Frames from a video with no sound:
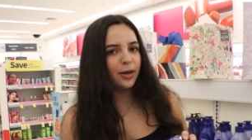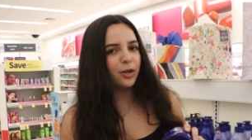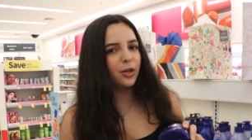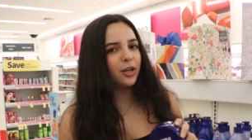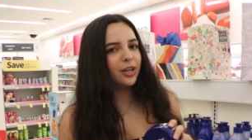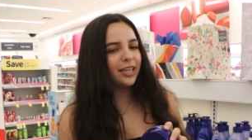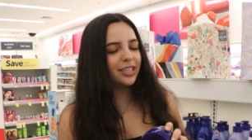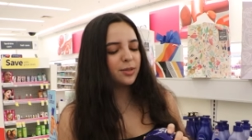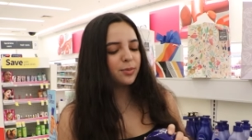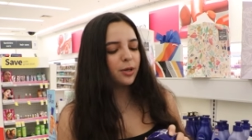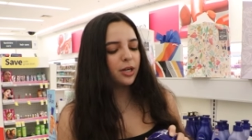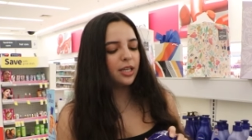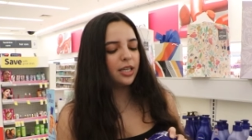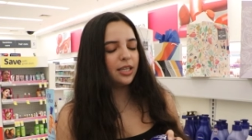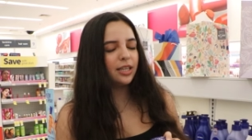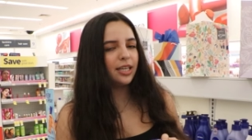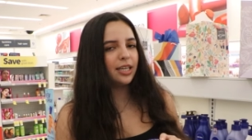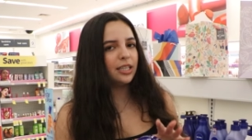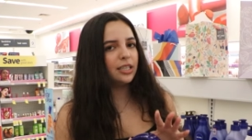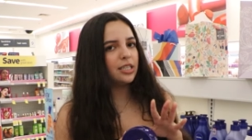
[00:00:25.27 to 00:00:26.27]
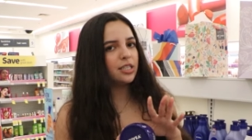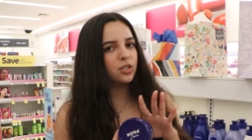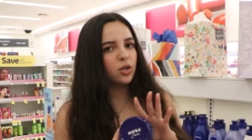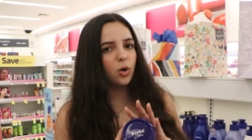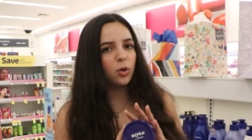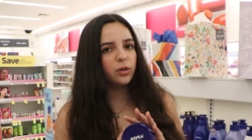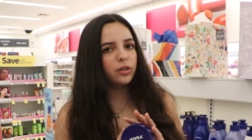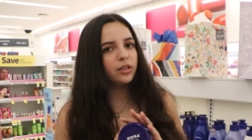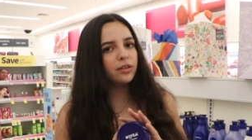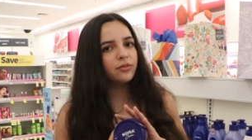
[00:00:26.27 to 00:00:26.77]
I know you guys probably think this
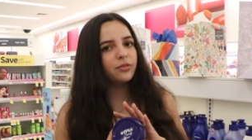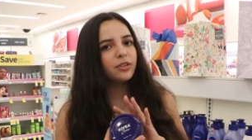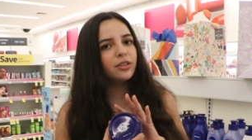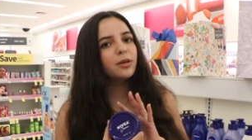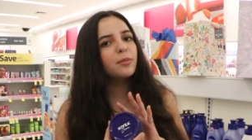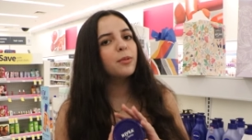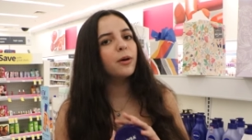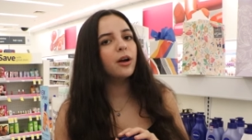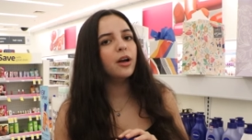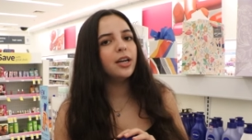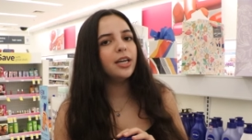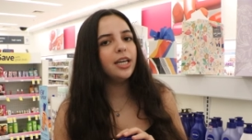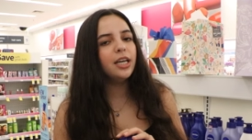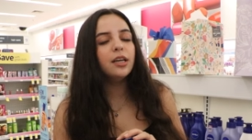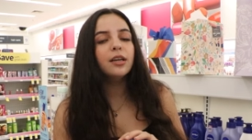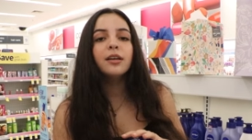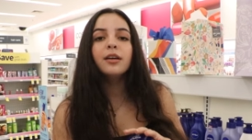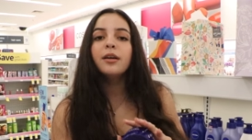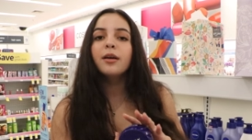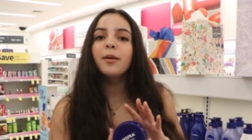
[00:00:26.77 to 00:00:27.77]
is only for the body,